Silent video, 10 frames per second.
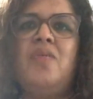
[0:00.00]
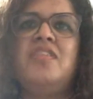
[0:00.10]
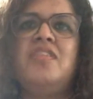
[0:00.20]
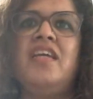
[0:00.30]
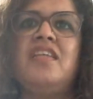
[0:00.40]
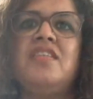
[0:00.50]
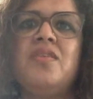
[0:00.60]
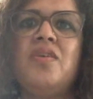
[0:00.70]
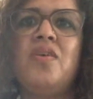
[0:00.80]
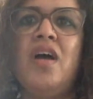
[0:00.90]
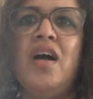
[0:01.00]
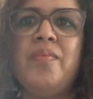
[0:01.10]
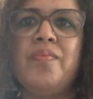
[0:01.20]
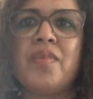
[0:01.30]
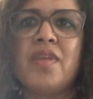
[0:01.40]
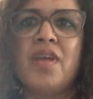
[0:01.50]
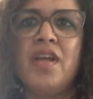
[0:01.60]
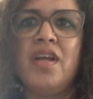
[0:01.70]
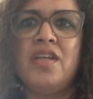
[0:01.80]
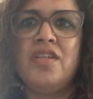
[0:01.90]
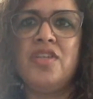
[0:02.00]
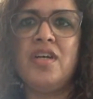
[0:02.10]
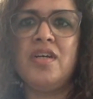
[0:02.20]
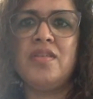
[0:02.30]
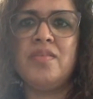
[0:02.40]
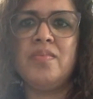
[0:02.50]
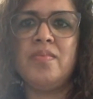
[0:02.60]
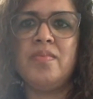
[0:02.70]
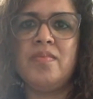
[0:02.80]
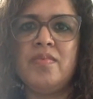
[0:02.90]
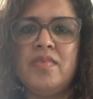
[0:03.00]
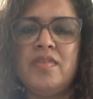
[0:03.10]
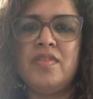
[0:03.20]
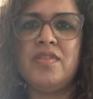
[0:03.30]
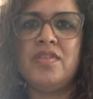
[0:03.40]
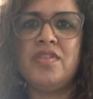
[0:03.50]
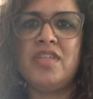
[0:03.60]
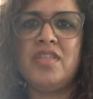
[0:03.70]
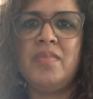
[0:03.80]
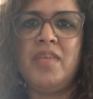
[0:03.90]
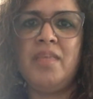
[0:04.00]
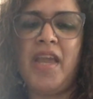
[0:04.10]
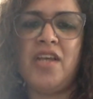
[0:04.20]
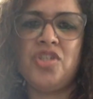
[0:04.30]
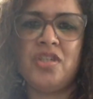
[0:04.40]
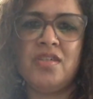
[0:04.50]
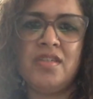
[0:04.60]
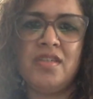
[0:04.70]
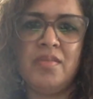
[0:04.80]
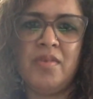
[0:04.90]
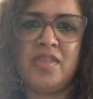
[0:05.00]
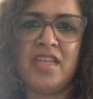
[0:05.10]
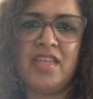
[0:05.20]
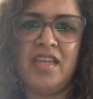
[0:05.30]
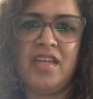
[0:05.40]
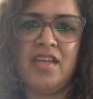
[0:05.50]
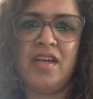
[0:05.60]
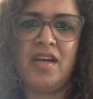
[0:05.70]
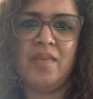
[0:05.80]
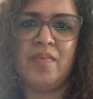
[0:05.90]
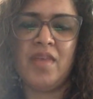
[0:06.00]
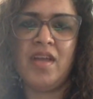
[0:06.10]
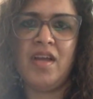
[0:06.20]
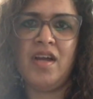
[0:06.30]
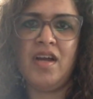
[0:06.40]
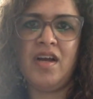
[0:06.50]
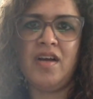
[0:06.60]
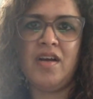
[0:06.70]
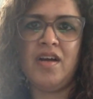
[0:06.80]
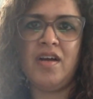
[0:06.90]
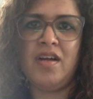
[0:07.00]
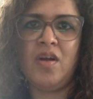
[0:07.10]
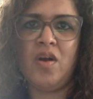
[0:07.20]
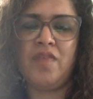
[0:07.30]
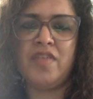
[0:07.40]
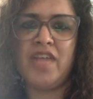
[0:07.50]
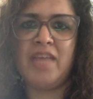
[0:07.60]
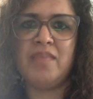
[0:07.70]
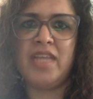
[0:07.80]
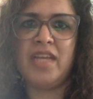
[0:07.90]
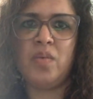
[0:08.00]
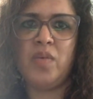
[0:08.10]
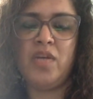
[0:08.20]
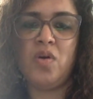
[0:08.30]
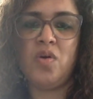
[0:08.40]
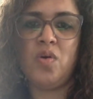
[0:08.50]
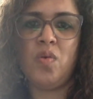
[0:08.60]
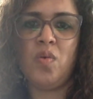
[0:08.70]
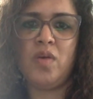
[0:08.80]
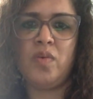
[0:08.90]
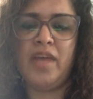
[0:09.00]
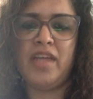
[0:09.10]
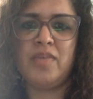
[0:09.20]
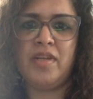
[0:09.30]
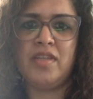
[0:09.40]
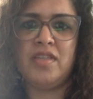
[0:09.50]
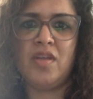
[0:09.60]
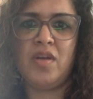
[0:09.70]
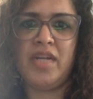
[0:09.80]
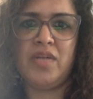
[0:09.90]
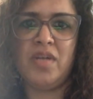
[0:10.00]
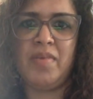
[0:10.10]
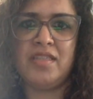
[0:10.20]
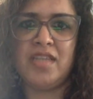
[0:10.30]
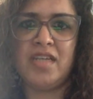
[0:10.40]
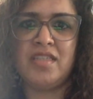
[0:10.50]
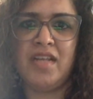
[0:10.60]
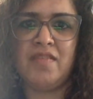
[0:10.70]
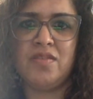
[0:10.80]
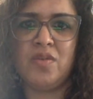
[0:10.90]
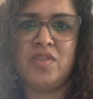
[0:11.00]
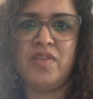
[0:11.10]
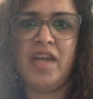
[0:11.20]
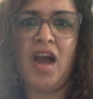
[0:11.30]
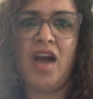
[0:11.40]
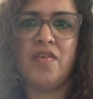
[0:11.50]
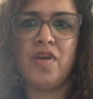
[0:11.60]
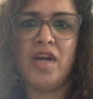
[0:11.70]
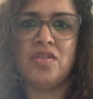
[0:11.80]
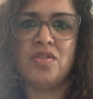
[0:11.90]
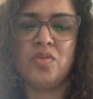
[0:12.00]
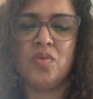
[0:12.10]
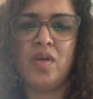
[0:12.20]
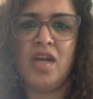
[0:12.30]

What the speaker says: would say is, uh, just be patient, because I think a lot of times, like, we don't know what we are experiencing on a day-to-day basis ourselves. So it's very hard for us to